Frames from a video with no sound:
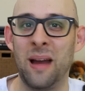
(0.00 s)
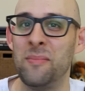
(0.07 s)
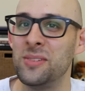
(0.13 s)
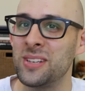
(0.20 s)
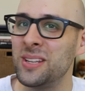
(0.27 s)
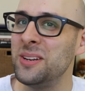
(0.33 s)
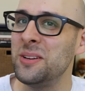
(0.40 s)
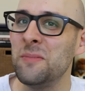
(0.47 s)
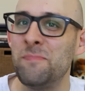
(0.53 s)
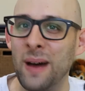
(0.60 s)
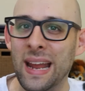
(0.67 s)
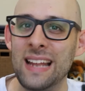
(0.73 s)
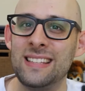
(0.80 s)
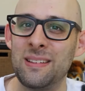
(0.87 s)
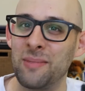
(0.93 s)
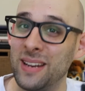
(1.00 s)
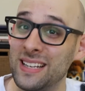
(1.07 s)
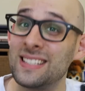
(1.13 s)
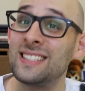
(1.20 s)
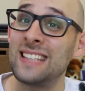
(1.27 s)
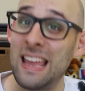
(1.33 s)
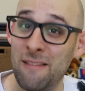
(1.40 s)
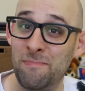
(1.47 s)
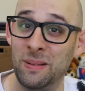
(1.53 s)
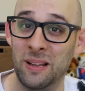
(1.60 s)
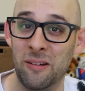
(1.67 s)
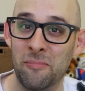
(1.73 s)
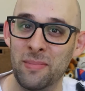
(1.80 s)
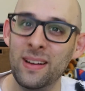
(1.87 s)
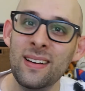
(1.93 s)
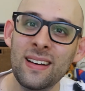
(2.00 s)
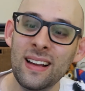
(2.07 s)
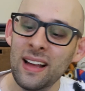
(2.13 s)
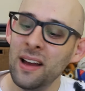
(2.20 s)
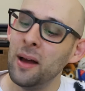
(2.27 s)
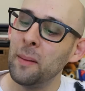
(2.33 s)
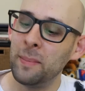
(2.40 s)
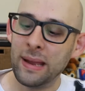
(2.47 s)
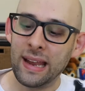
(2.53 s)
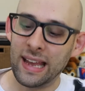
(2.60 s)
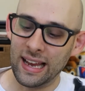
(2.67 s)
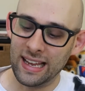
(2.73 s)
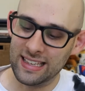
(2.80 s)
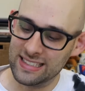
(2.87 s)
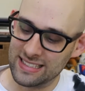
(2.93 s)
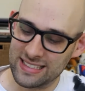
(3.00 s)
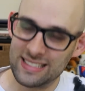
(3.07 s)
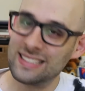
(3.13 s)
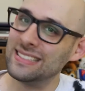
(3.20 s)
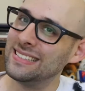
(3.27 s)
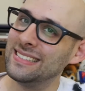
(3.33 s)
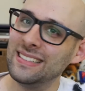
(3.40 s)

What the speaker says: I'm just going to do bites. I'm going to sample them because,